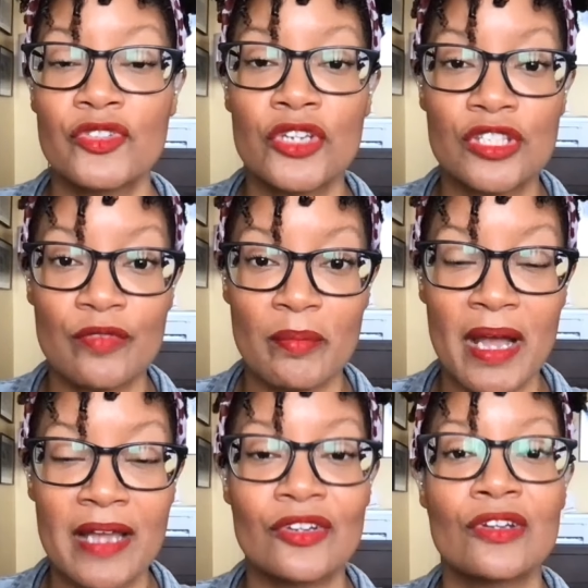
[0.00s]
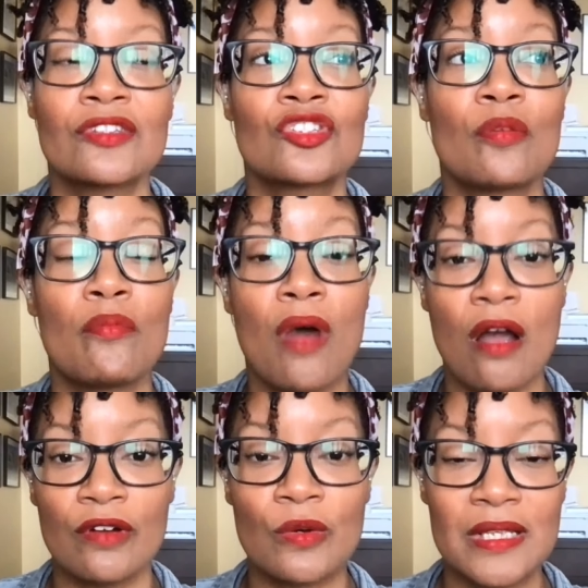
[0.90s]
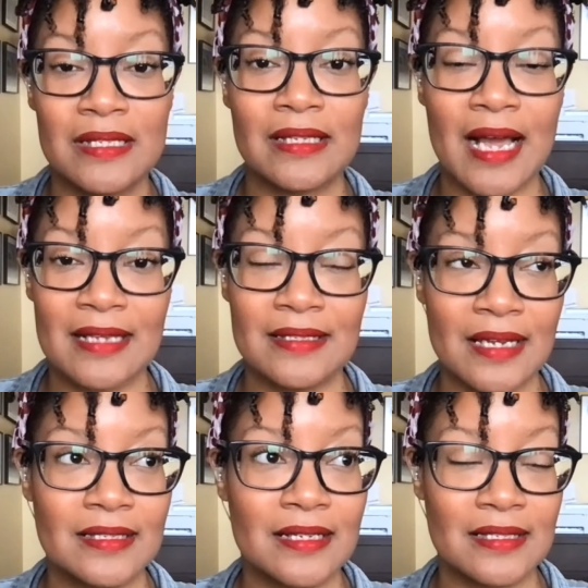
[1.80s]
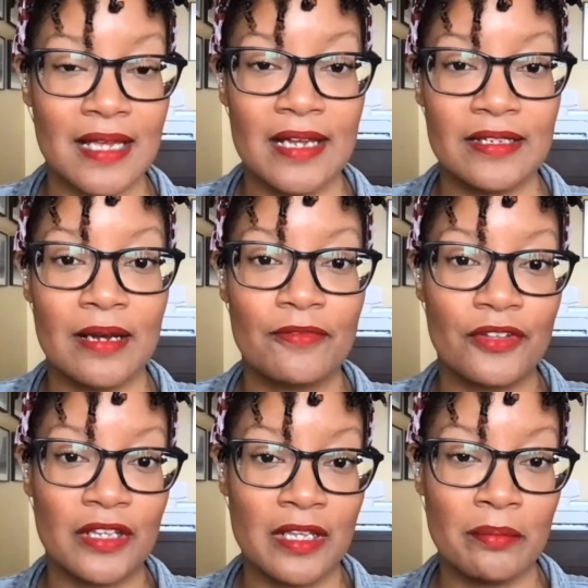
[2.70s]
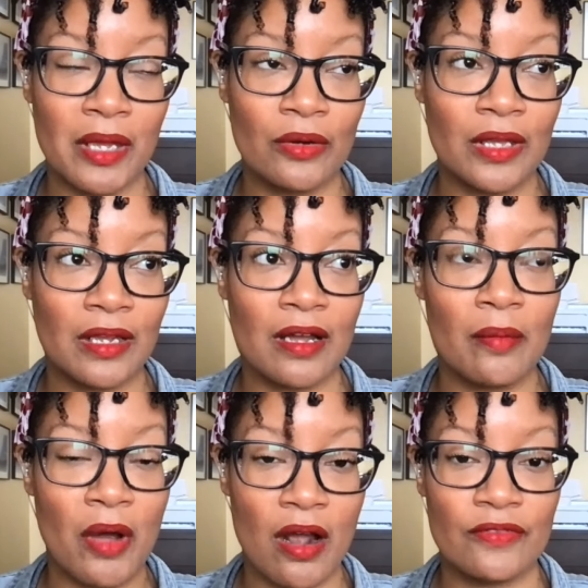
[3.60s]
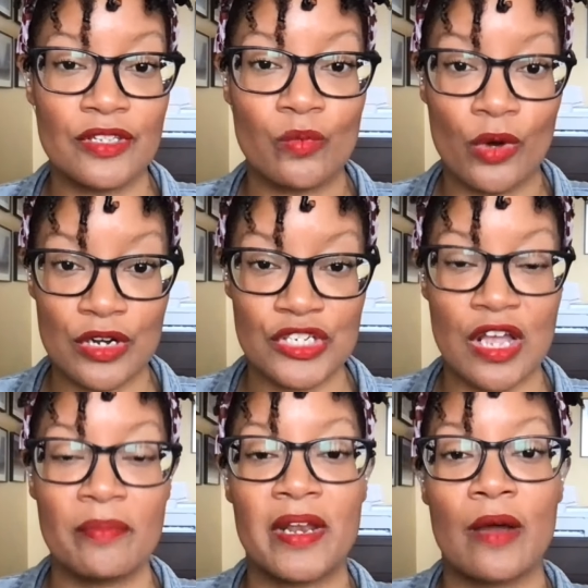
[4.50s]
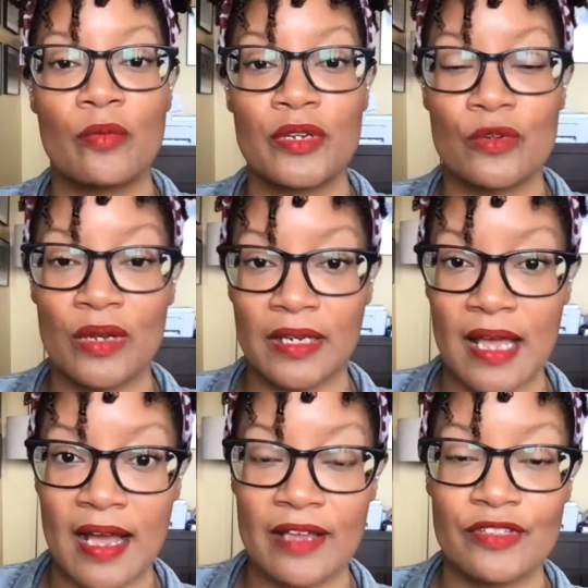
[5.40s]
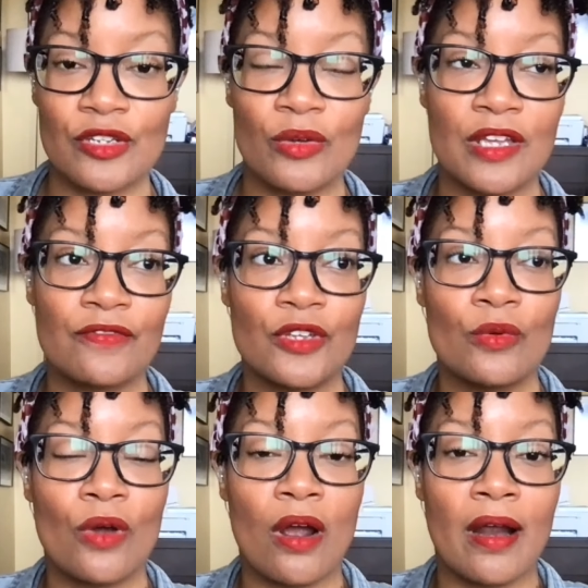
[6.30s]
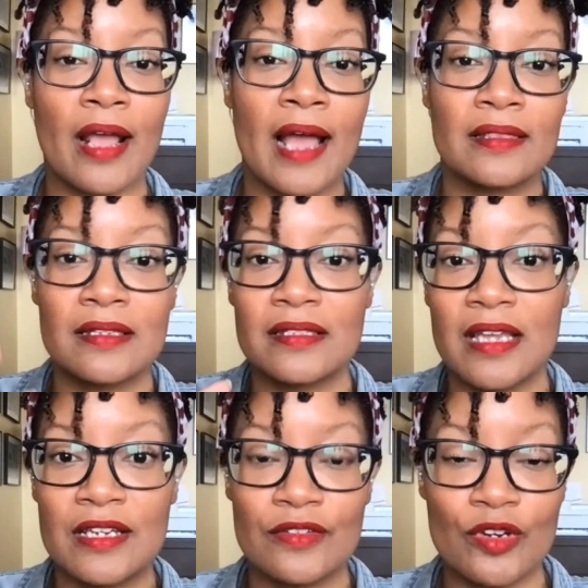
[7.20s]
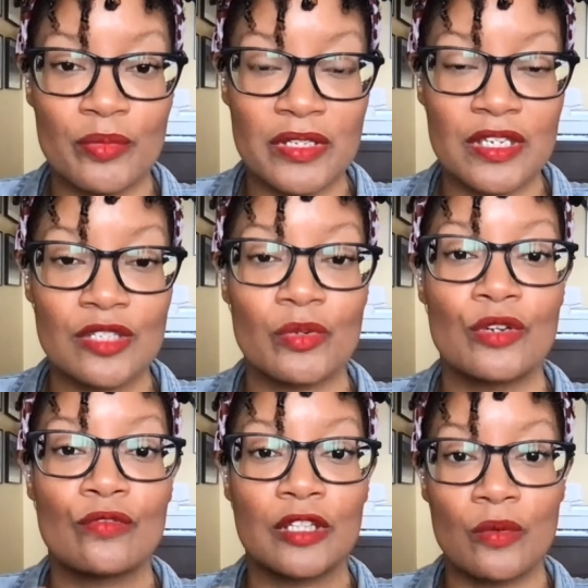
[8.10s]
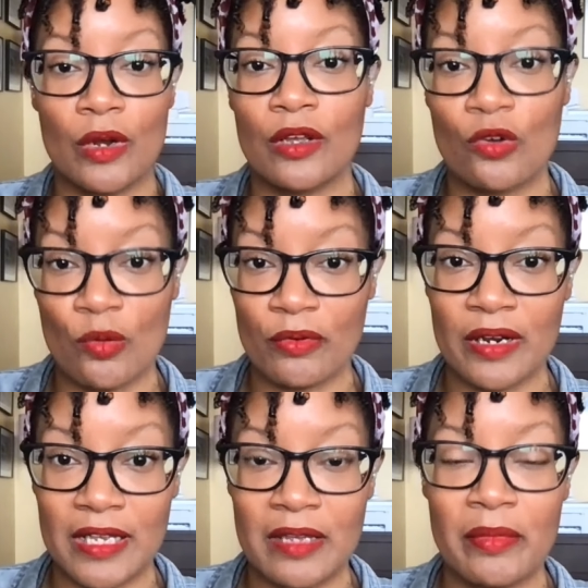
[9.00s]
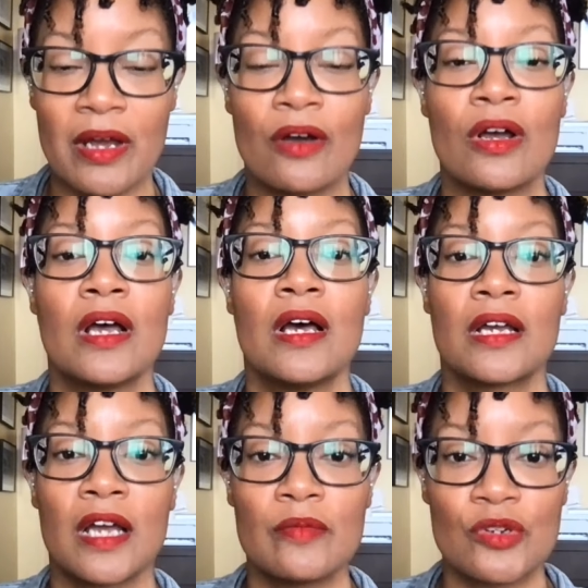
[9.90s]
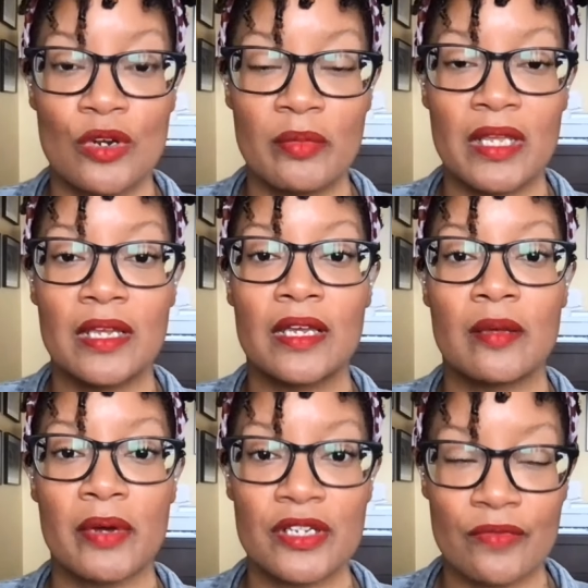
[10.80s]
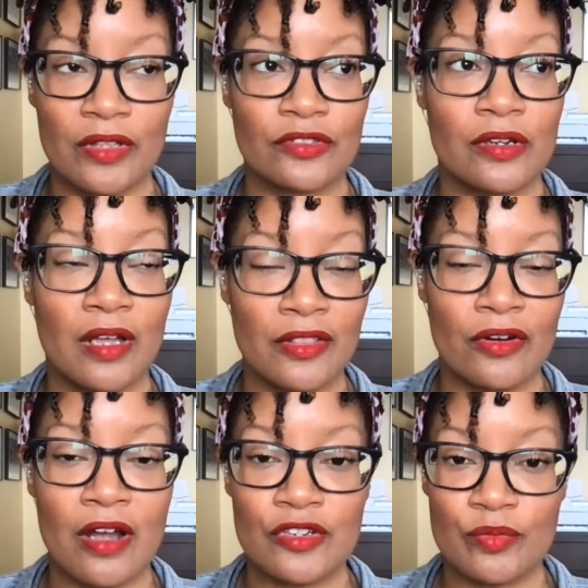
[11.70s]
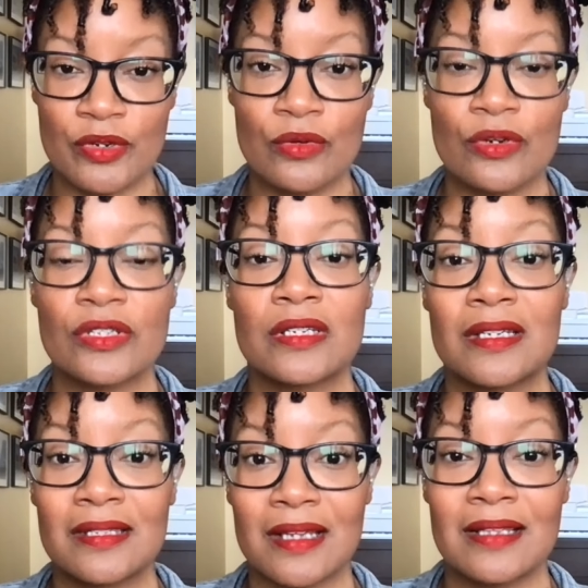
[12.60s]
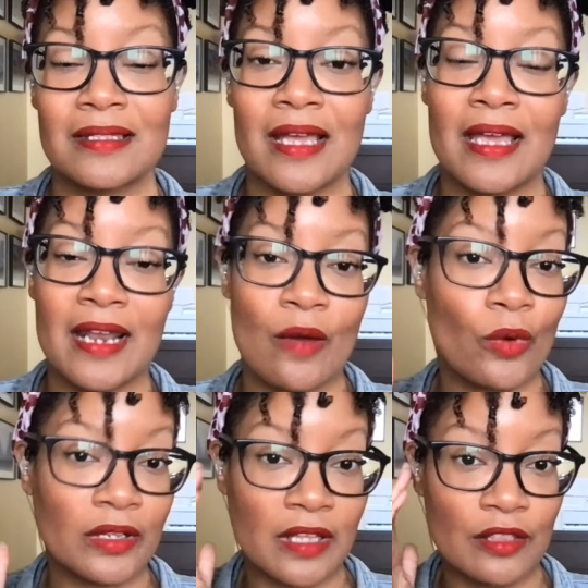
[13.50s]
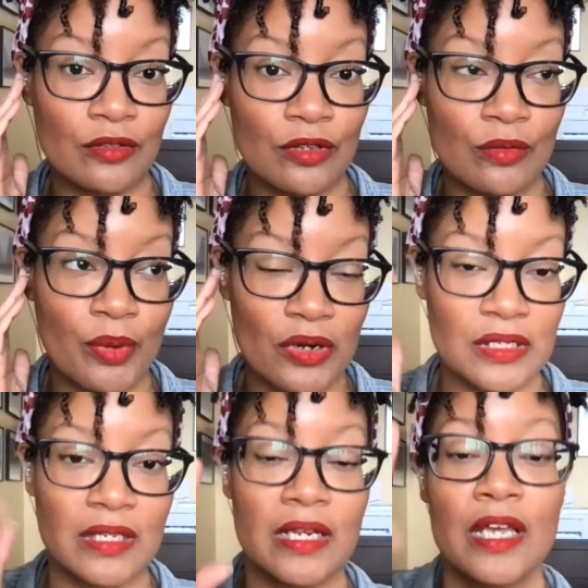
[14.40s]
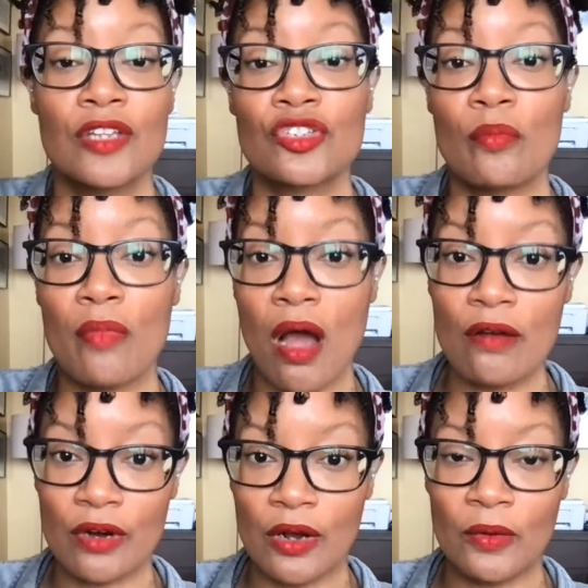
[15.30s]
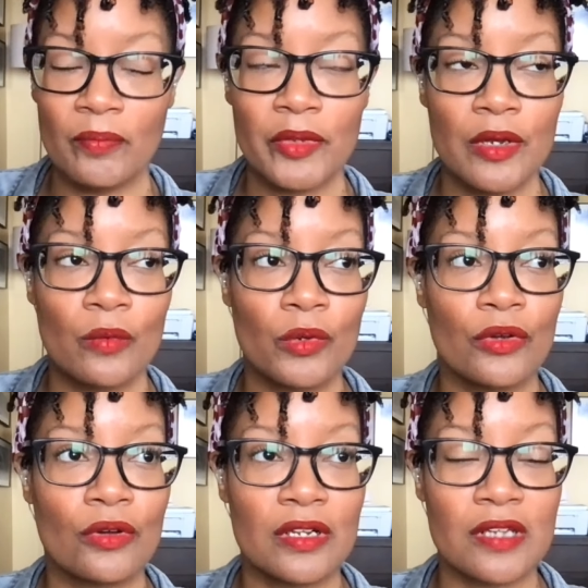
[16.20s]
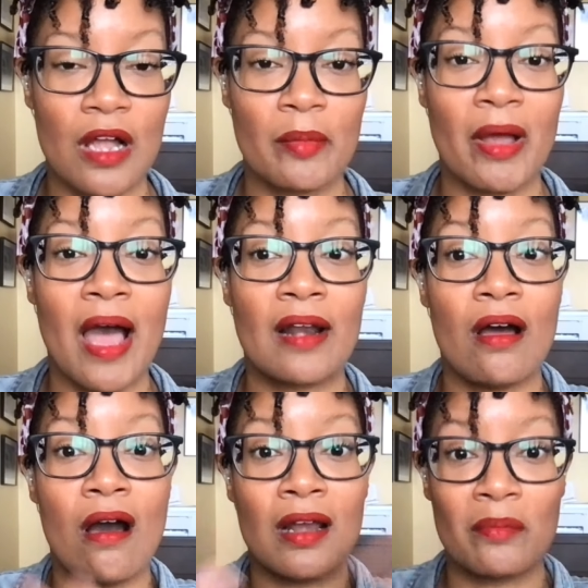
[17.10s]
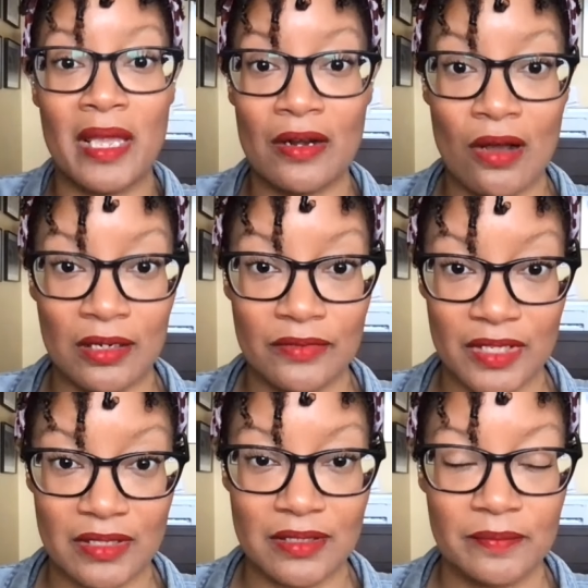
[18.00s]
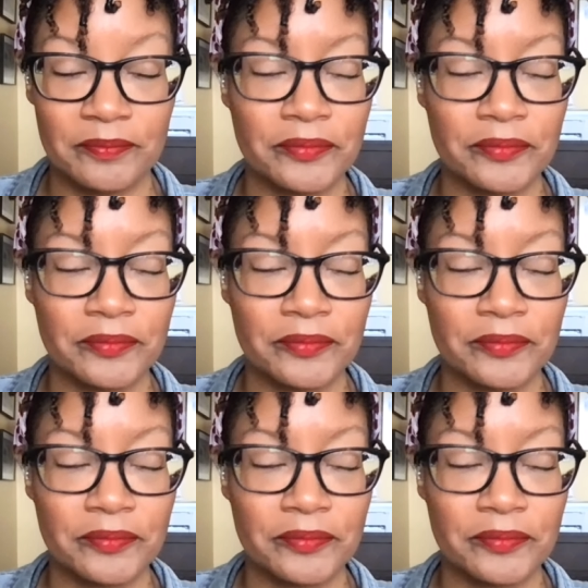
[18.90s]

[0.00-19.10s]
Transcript: just a reminder, tomorrow is the last day to sign up for the email income harvest workshop that I will be doing live. So if you are at this stage of your business when you really want to incorporate email, come join me and a bunch of other entrepreneurs, discuss that, and I'll work that through you personally. Tomorrow, we are going to talk about how to automate all of this.